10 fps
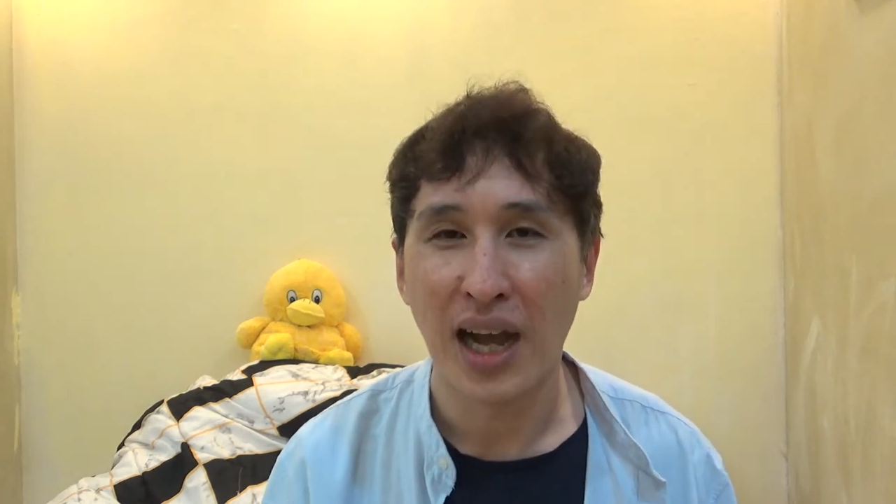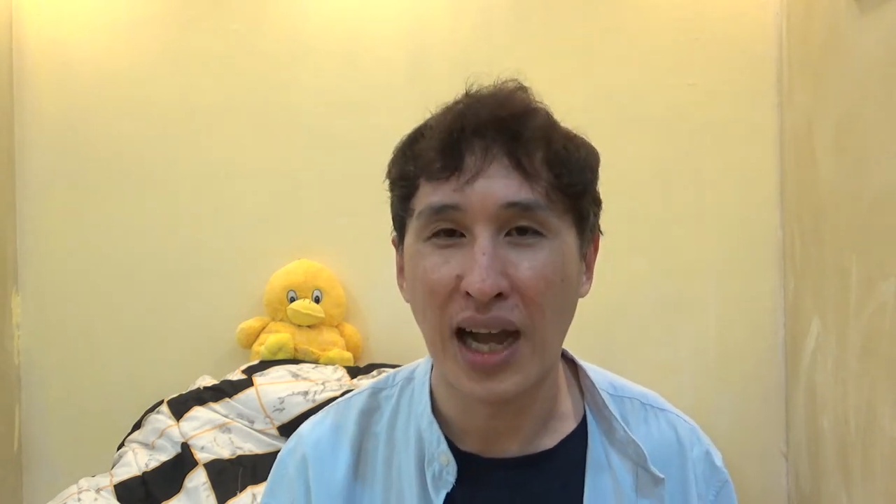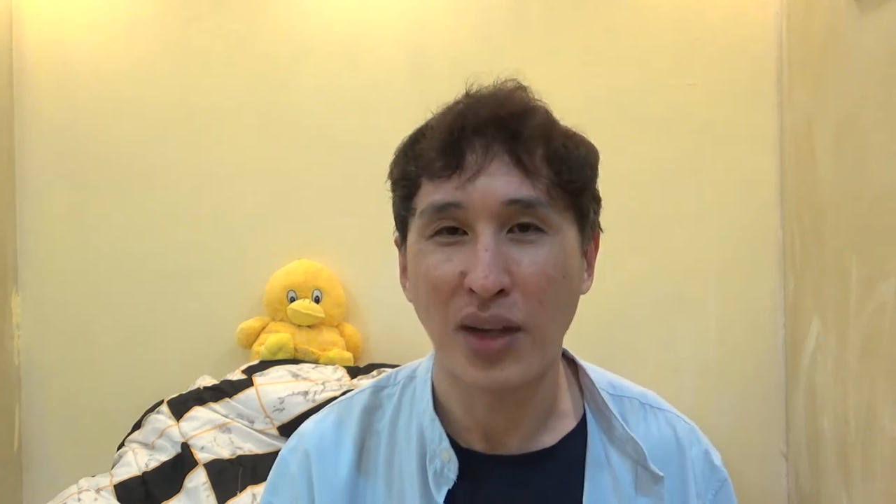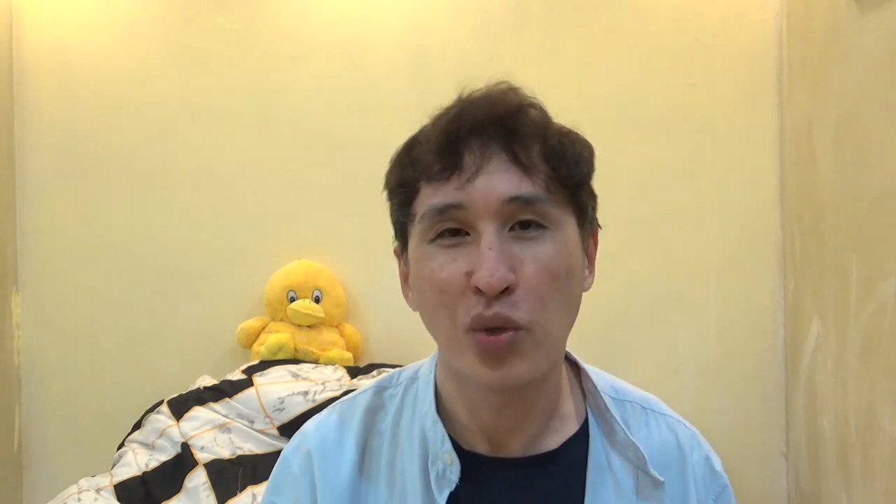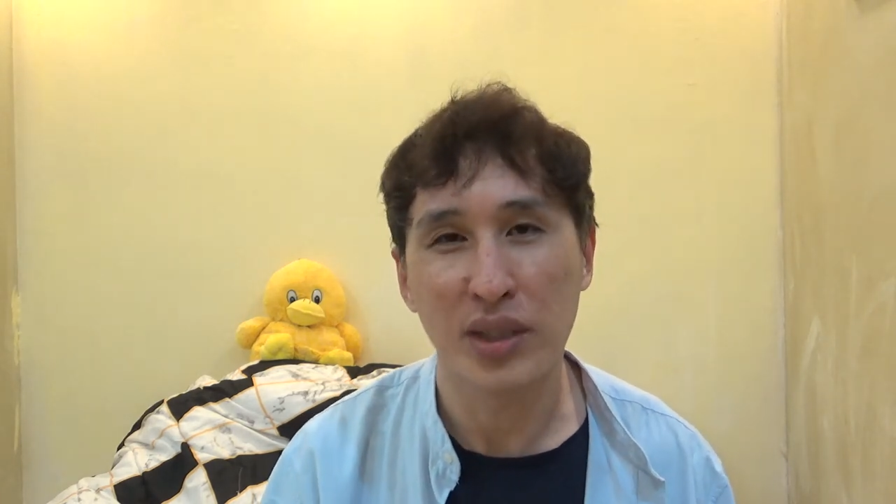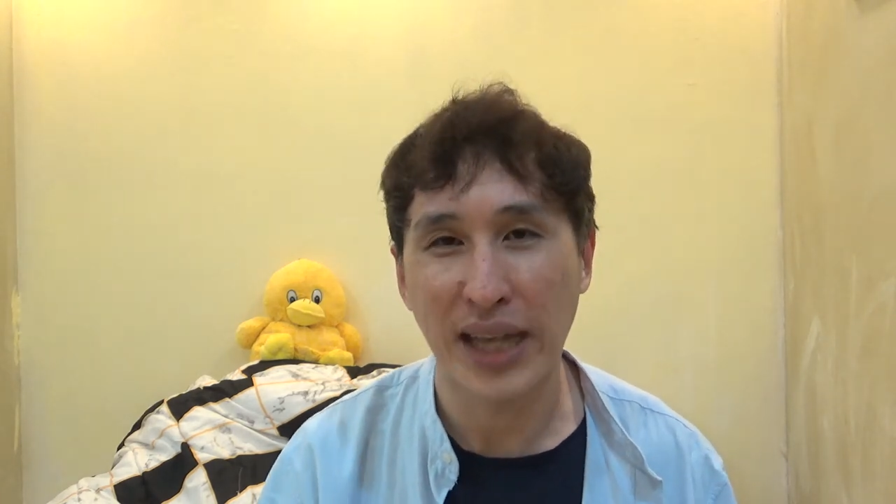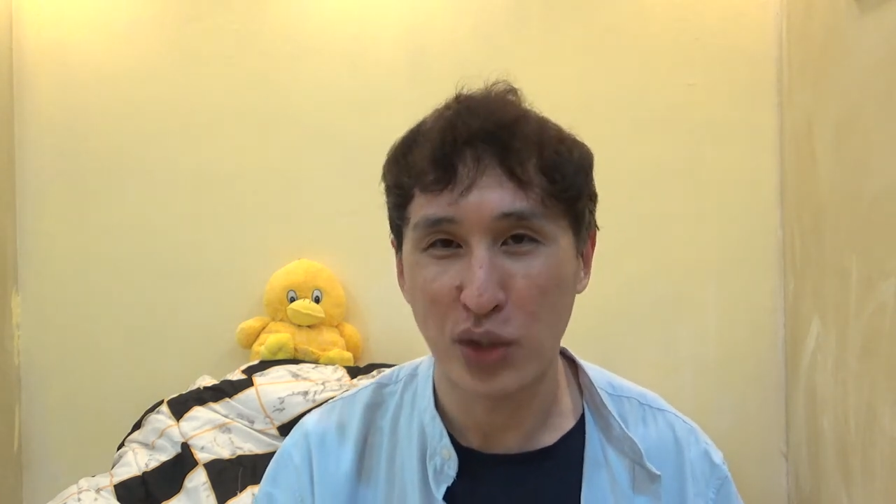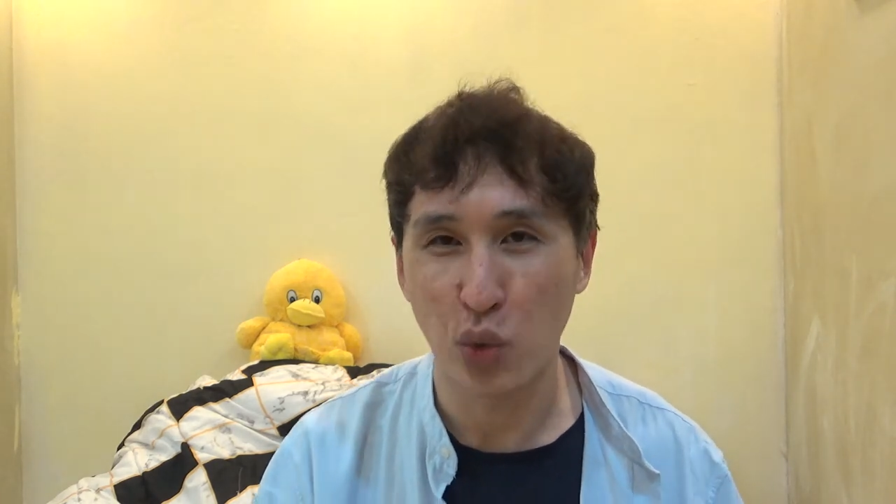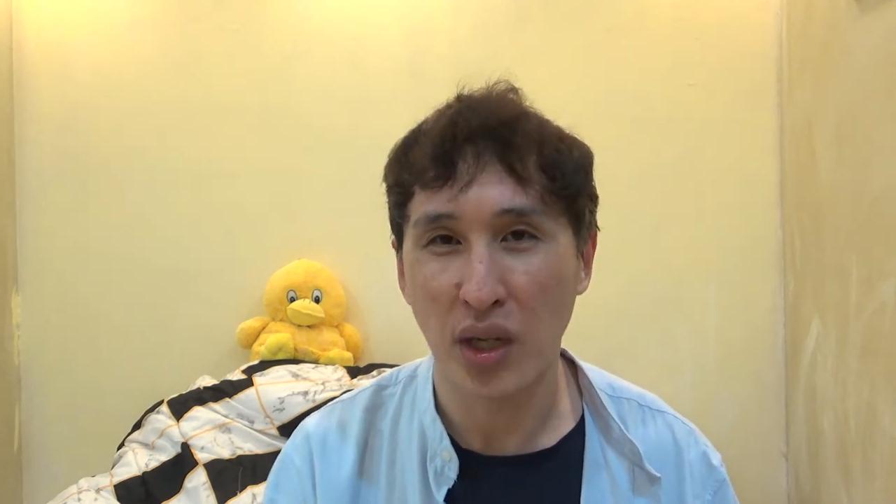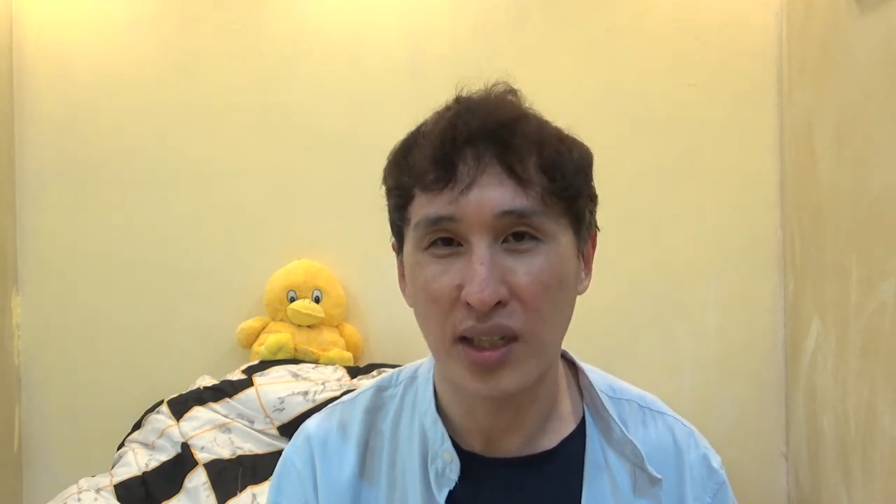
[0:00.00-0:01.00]
I could
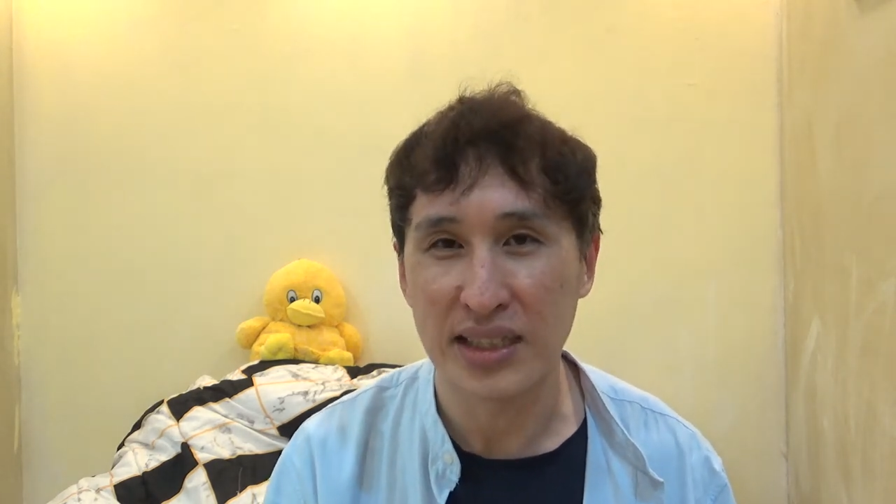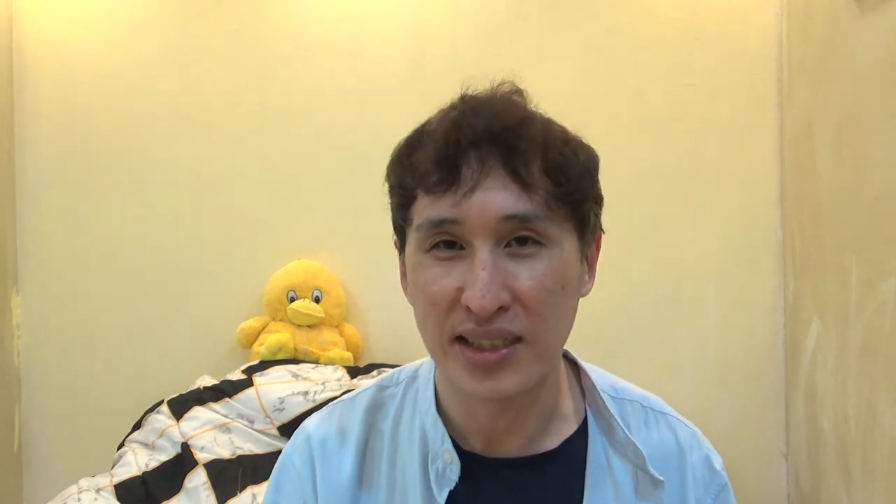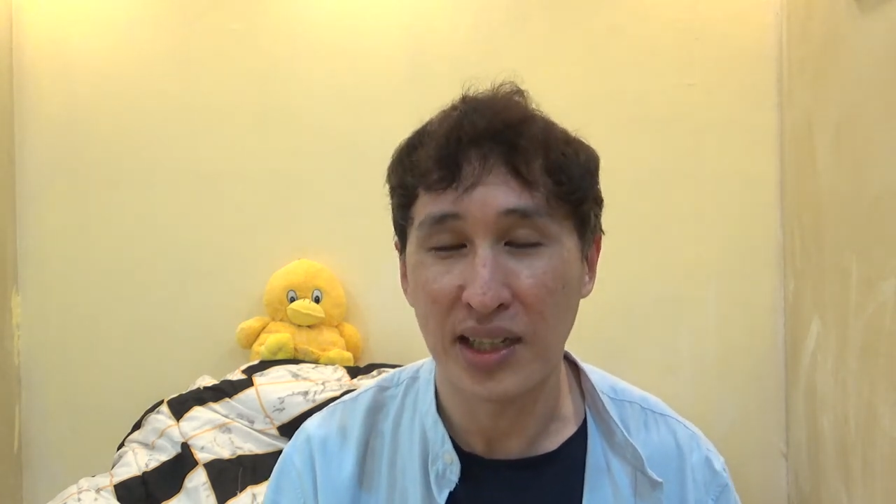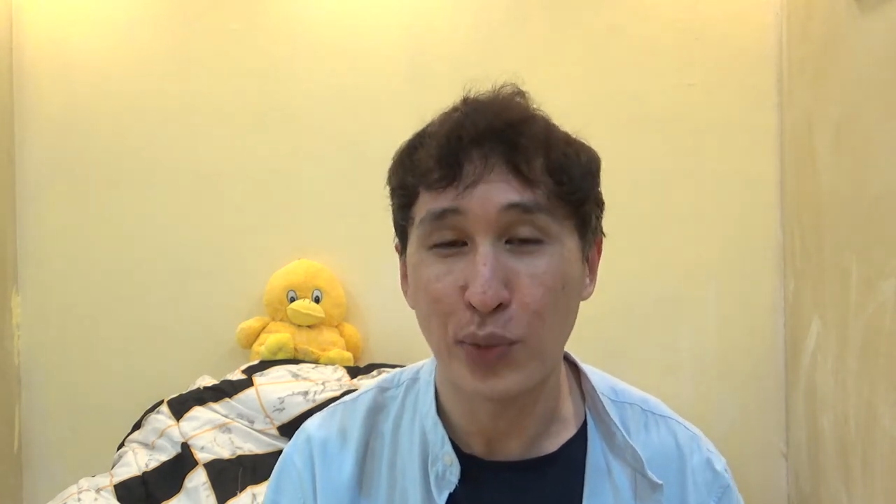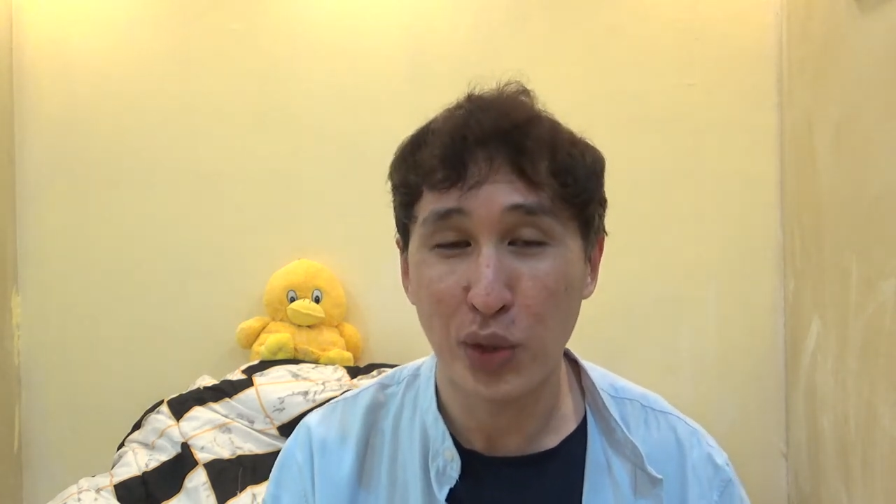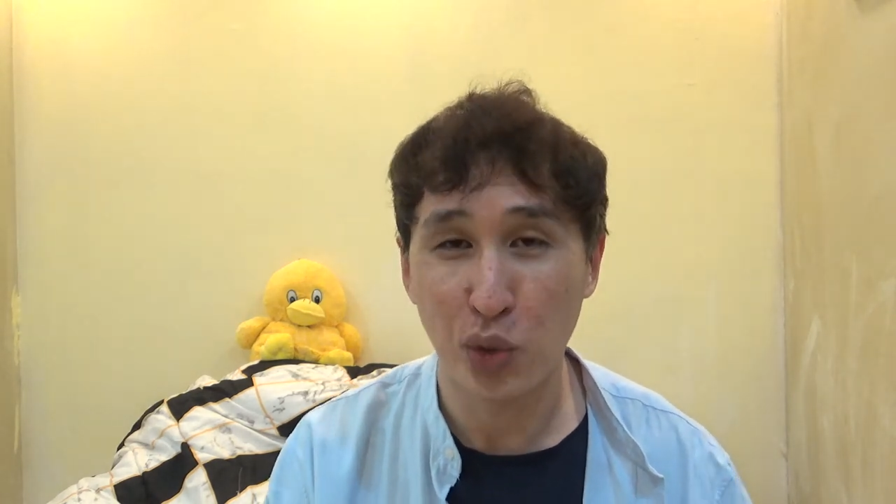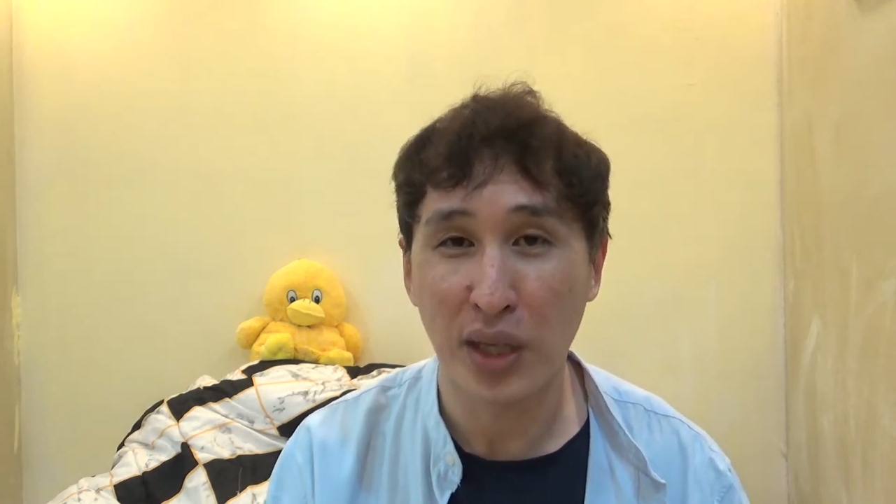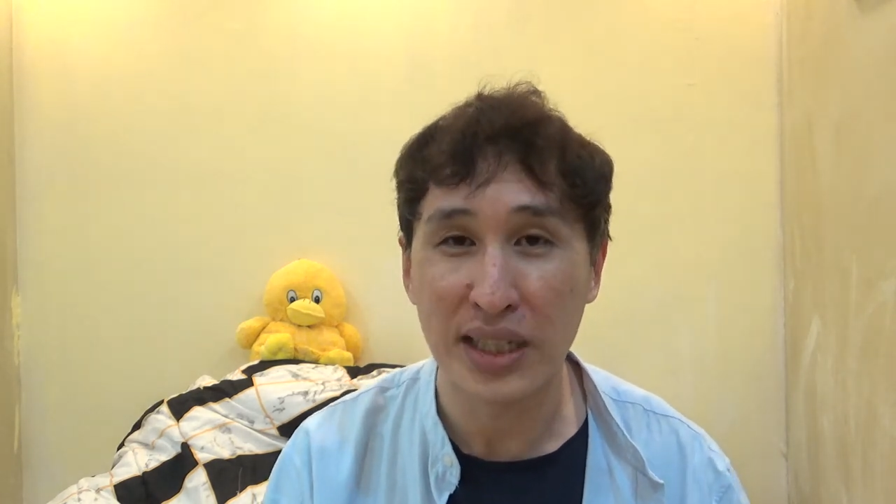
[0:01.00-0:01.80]
get to her easily. We could